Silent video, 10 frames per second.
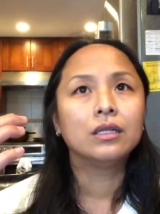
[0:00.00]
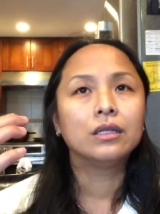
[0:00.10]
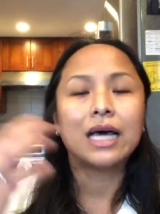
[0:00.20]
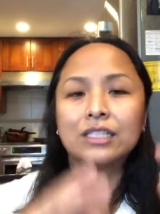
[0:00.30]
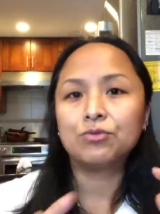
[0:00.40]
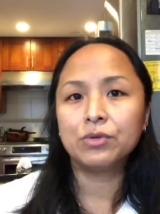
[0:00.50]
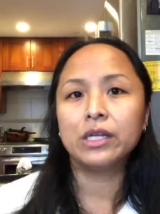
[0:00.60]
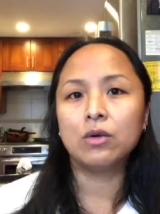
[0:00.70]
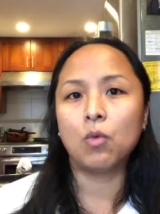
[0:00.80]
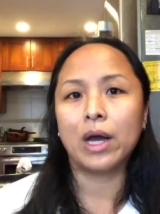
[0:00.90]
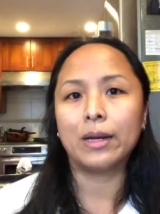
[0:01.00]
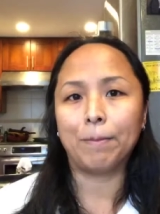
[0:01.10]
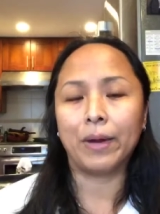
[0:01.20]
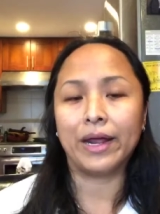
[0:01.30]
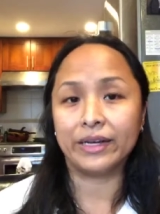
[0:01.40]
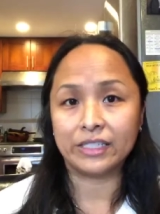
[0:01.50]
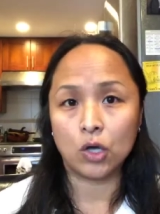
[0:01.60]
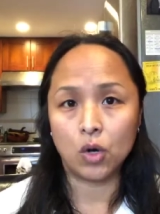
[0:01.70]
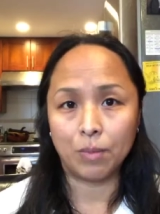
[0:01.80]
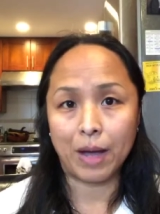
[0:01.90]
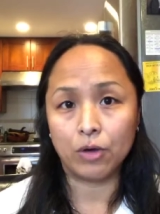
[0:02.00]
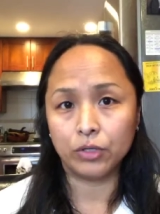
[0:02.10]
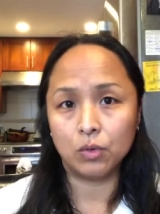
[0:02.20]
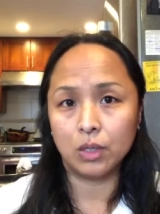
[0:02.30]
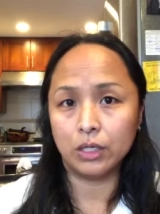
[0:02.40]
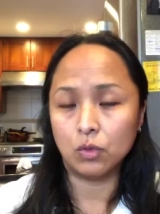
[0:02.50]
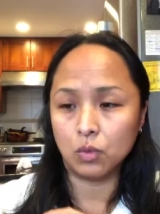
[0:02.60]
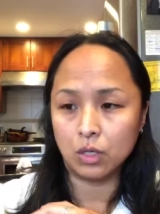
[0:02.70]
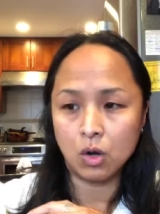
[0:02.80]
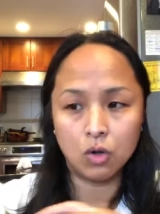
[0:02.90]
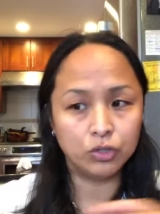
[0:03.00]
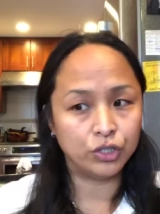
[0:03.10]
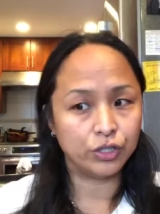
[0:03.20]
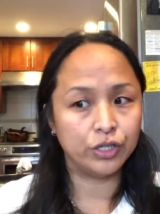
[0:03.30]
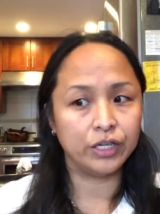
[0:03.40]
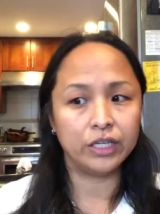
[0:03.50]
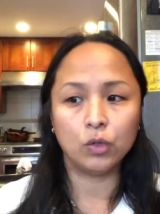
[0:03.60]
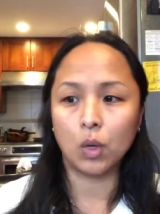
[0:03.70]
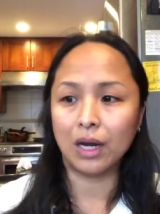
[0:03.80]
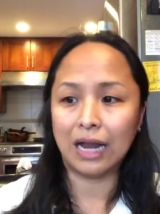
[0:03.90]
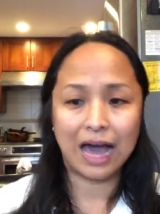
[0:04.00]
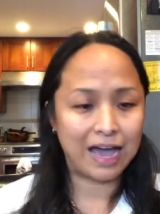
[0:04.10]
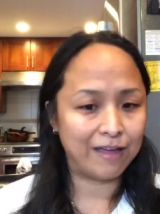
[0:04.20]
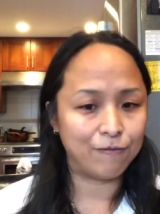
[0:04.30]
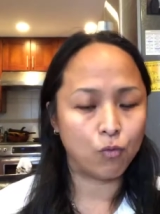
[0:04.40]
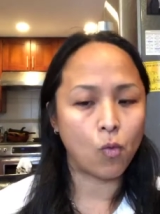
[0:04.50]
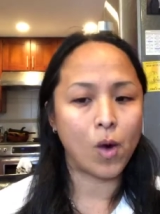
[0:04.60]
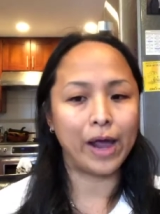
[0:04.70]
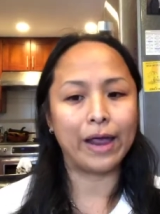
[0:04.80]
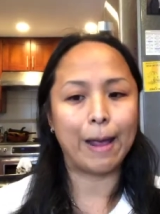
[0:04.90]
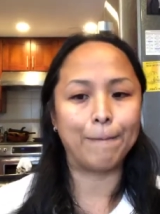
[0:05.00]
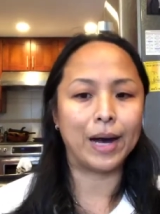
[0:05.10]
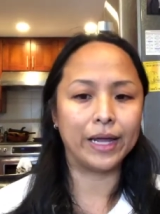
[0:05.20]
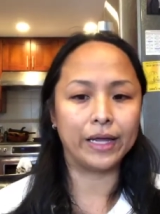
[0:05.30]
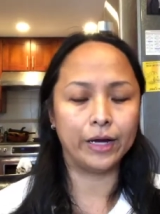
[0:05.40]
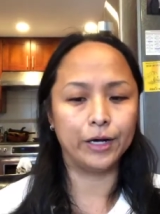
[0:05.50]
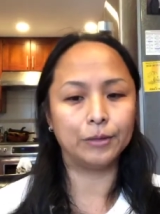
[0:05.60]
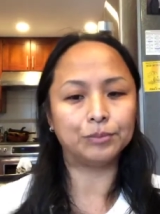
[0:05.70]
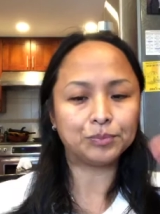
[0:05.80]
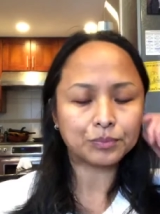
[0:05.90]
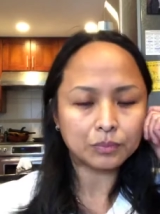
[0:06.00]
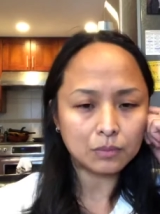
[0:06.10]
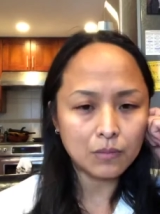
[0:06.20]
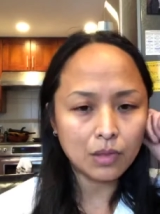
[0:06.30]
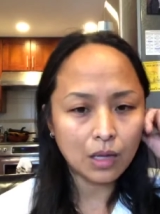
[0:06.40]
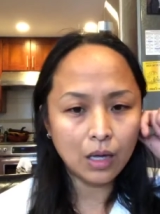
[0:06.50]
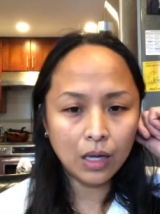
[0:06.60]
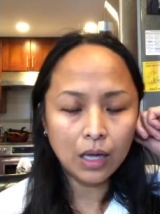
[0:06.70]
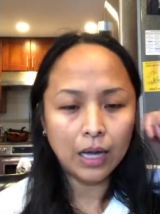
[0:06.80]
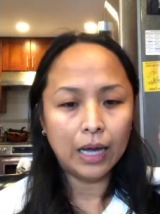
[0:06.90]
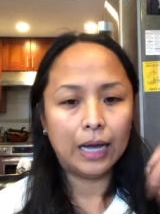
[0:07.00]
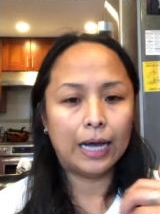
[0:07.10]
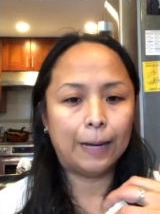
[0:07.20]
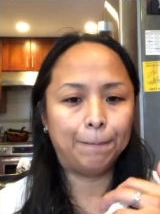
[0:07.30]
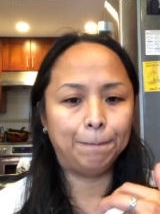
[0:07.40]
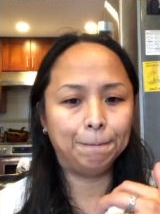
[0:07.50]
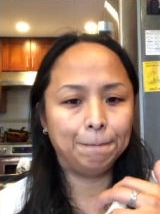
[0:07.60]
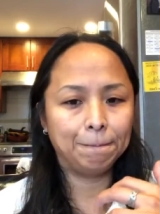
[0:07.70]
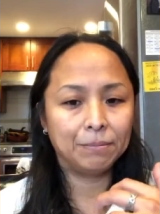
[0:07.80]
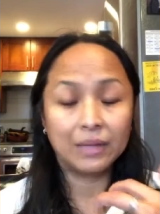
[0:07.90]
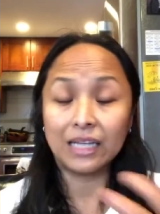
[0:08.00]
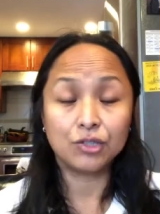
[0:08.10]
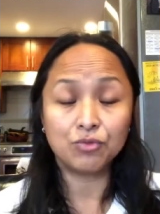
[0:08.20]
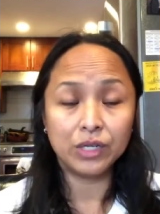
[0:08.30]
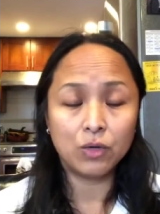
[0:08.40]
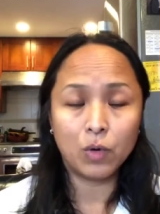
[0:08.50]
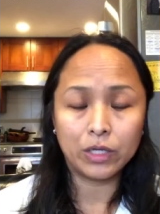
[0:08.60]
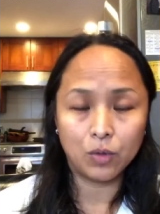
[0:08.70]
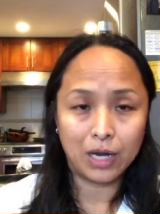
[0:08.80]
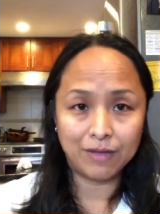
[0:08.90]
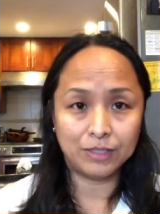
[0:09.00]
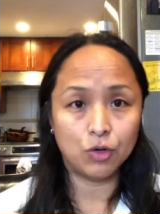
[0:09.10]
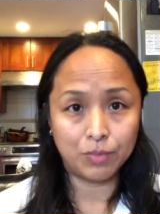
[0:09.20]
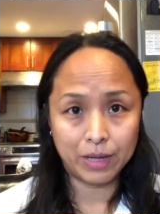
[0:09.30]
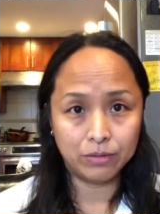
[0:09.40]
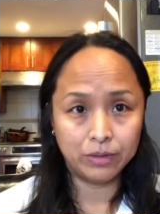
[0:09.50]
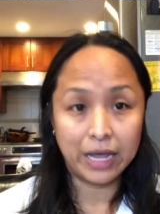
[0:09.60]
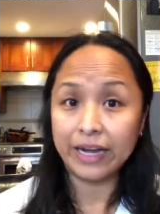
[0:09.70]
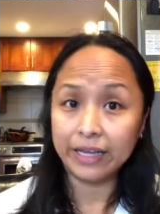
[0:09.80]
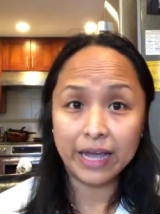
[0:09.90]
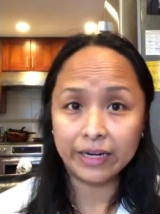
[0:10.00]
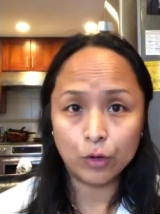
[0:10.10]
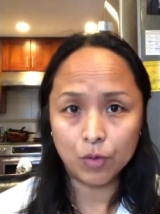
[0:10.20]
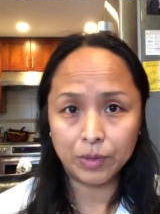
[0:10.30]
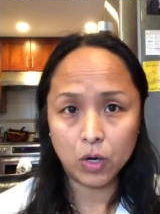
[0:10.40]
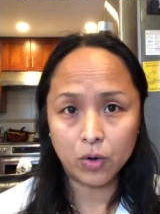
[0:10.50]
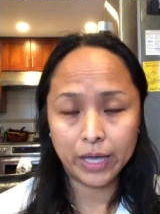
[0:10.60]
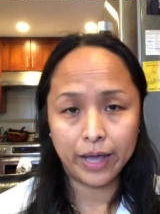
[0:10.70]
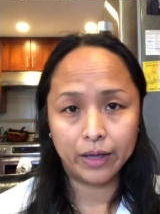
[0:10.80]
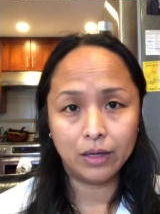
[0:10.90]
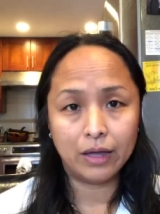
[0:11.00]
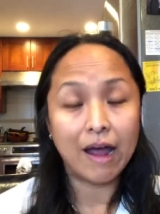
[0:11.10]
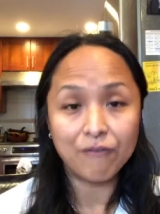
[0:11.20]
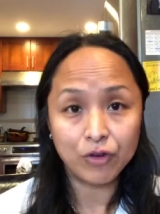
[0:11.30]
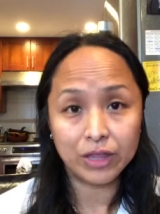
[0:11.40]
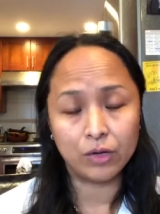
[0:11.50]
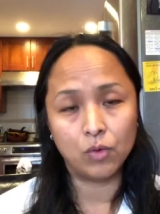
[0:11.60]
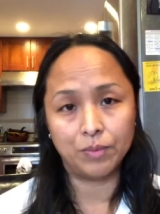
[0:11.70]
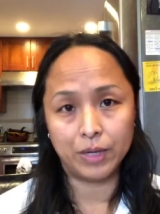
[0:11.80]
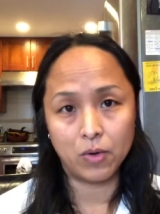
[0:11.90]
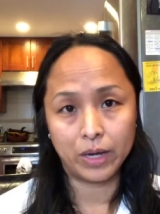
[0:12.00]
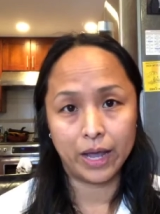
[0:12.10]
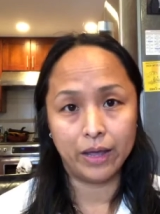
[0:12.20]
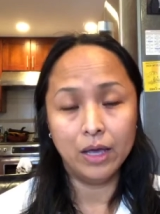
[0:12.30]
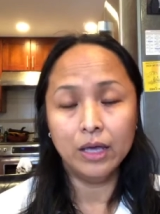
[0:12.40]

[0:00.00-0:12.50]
That's really what the plan is all about. Your whole journey, your life. Why am I here? That's really what your life's all about. At the end, it will be okay. Everything will be okay.